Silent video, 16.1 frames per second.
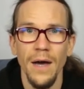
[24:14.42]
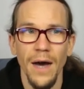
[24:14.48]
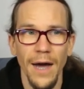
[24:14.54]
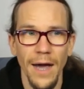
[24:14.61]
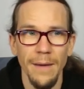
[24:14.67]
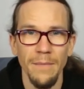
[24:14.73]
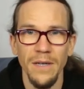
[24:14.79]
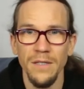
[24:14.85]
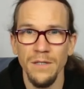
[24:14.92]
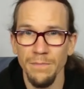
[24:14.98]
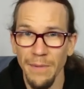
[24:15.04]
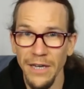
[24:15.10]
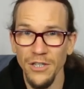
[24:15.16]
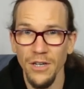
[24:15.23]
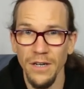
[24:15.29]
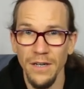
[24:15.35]
I'm a
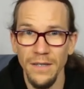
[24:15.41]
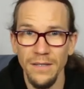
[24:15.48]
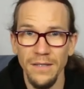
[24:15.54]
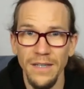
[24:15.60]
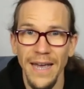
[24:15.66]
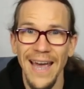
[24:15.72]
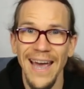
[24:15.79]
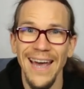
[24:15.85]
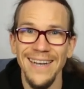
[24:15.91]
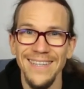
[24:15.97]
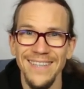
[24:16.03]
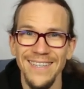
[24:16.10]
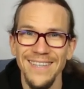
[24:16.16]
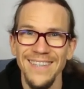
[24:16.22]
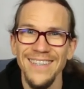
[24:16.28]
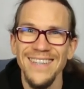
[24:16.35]
specialist
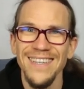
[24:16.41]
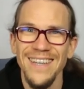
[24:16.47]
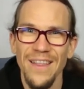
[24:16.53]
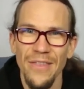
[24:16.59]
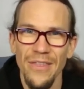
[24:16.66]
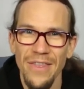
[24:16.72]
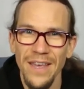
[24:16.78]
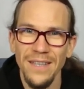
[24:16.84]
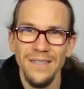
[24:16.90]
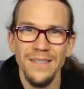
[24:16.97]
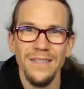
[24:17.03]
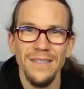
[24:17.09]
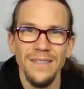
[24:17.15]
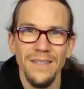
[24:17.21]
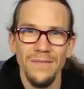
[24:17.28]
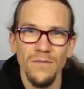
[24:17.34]
at
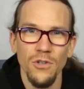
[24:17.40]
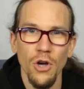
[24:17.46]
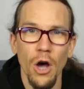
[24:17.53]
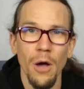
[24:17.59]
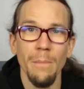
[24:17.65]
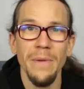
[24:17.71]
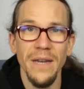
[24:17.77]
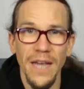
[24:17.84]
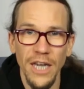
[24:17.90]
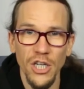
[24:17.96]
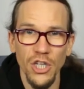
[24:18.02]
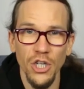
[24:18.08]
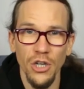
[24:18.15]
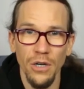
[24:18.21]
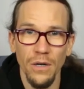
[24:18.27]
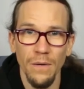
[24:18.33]
this
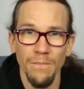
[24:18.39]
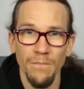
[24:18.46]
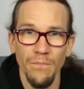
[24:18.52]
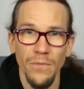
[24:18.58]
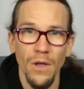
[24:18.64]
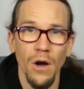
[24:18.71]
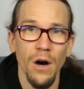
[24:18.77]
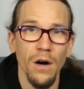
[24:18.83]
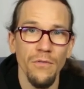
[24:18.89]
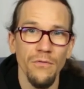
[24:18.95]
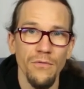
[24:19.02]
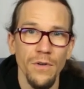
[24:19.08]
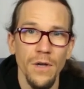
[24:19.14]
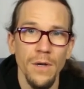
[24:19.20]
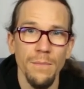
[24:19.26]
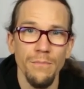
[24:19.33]
combination
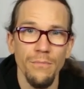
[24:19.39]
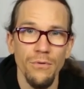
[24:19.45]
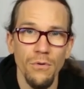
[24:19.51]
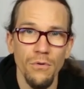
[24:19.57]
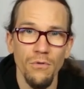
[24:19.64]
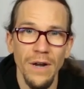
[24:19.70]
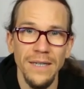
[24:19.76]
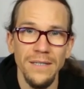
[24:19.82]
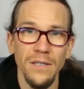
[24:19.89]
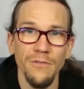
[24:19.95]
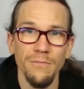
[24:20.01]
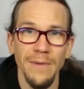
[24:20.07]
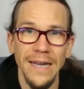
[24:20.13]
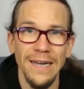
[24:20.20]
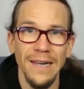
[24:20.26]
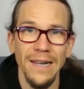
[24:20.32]
of progressive
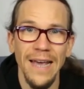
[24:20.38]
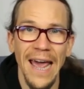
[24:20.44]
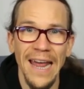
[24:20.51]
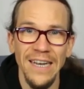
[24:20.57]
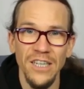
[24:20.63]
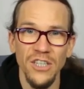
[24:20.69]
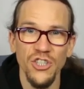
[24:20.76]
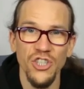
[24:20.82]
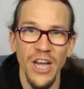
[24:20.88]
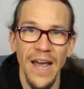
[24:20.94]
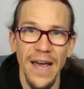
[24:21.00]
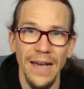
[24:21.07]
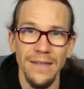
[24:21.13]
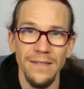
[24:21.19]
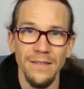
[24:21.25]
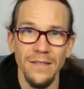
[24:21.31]
metal and
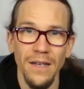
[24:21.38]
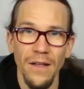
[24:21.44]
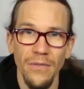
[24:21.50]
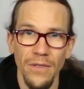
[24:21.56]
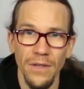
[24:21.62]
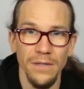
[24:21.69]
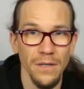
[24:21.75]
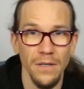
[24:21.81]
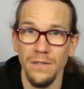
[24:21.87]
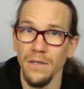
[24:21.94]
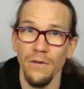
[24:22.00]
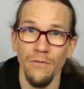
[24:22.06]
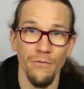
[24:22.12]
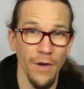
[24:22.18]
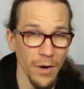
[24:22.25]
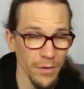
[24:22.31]
jazz. This is
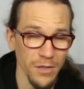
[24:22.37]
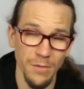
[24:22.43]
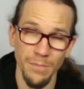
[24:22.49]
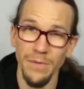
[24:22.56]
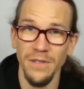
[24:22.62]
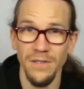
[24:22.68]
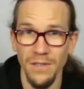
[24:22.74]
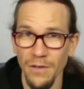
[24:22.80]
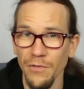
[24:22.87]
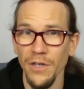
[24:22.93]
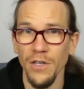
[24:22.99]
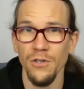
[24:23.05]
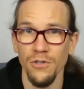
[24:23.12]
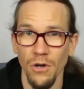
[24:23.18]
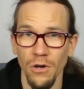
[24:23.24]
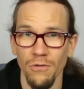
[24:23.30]
a very specific
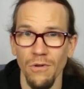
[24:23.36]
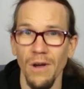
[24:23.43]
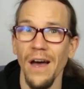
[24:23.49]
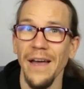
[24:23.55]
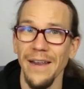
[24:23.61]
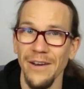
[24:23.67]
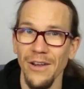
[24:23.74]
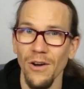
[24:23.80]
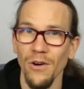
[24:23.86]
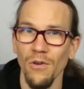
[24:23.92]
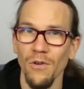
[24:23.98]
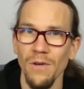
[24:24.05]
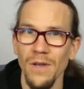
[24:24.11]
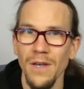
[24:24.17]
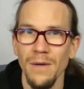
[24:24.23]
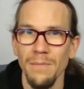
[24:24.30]
genre, I
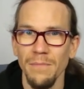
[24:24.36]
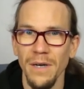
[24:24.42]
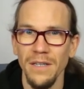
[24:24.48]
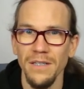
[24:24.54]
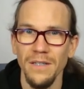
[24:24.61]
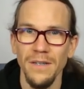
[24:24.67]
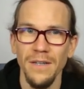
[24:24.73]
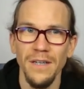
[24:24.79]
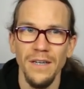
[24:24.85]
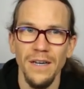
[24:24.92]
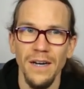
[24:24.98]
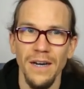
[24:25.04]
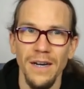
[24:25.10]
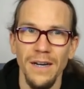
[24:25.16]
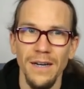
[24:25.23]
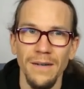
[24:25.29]
know, but
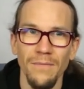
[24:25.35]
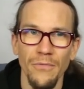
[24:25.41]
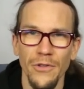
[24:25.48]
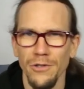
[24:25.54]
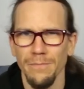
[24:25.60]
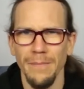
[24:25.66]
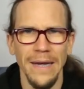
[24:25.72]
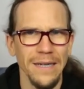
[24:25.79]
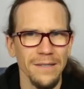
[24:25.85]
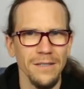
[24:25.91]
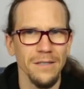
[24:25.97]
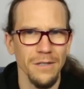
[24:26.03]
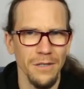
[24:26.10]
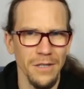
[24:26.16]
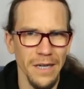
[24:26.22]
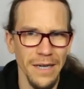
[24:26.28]
this
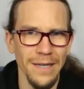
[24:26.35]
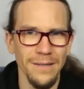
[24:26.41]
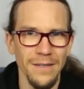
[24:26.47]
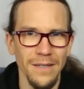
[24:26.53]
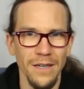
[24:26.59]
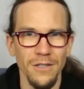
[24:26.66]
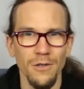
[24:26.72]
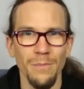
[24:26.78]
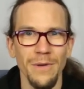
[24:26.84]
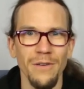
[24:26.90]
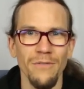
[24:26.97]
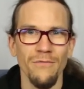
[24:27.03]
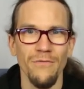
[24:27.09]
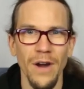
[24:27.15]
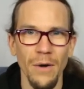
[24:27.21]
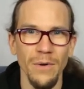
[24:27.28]
makes it easier to be
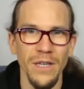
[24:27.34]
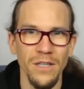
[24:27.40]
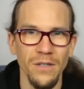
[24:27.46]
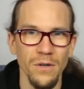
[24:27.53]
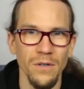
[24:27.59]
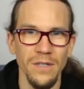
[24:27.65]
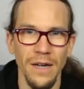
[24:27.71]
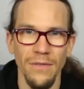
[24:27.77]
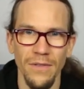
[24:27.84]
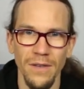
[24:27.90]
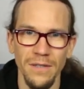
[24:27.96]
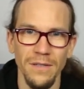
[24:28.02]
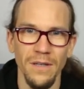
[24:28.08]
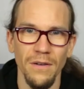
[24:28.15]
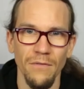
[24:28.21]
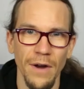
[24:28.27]
very good at
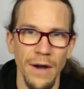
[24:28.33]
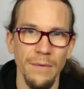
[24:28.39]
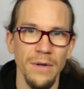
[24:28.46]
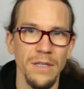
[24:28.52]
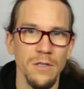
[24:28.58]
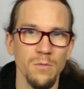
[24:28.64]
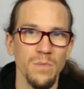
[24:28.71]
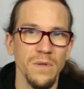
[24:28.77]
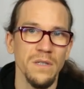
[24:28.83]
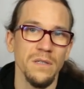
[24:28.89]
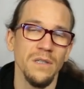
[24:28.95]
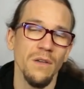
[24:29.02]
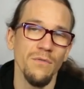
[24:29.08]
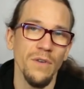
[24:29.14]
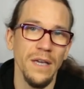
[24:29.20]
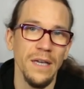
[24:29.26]
this very
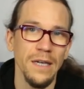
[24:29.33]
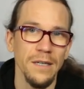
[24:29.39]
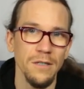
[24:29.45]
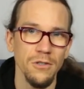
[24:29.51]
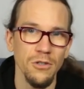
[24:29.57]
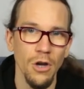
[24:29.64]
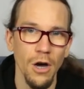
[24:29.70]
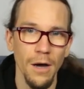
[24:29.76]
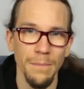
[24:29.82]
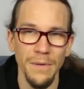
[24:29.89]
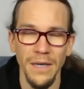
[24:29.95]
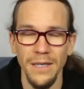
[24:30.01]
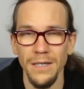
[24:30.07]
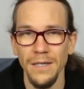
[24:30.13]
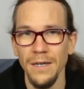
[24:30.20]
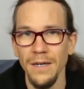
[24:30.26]
specific
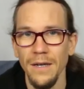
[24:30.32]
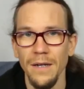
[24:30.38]
topic.